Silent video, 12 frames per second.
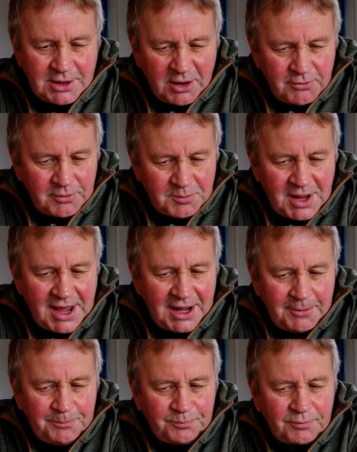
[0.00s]
know them
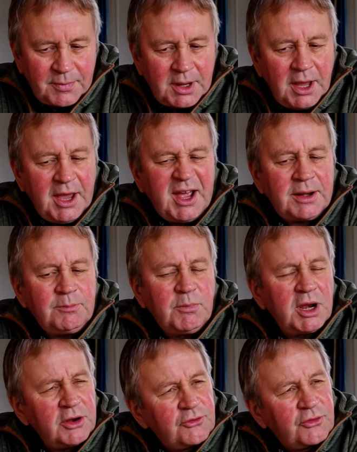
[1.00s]
now, and
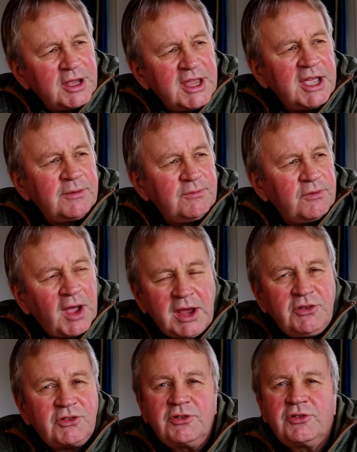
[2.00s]
military
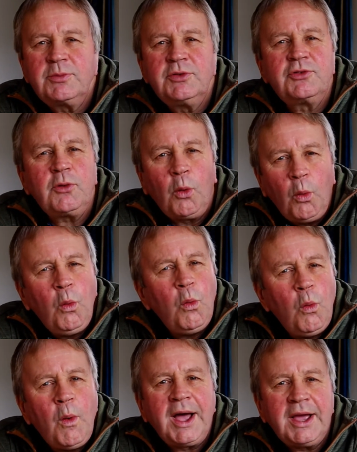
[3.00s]
invasions was
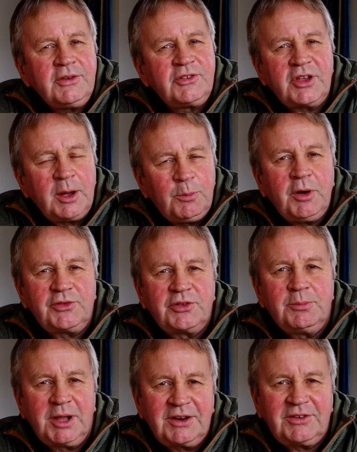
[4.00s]
always a
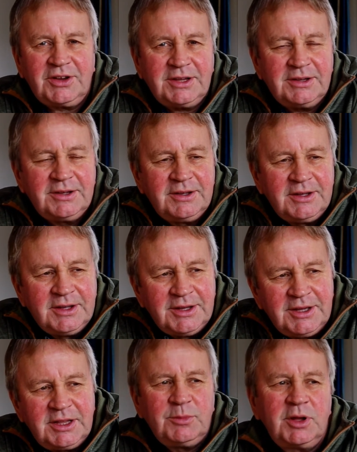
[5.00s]
possibility.
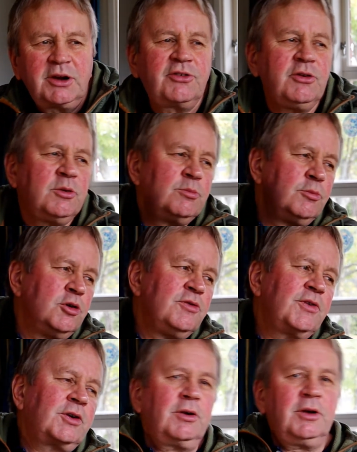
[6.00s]
The military would
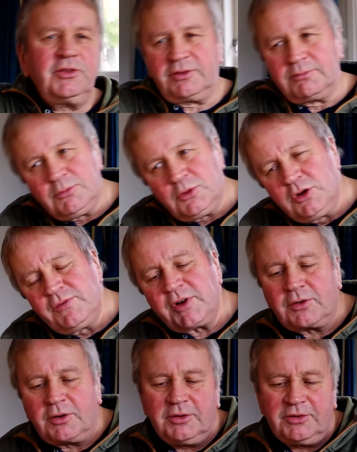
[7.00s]
move across and move
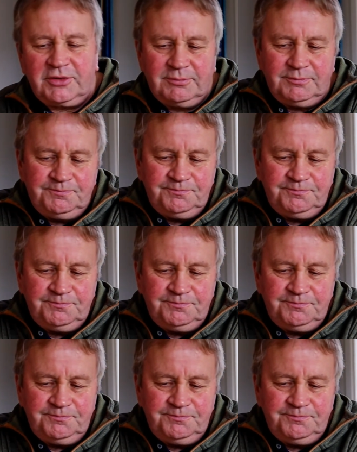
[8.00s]
across,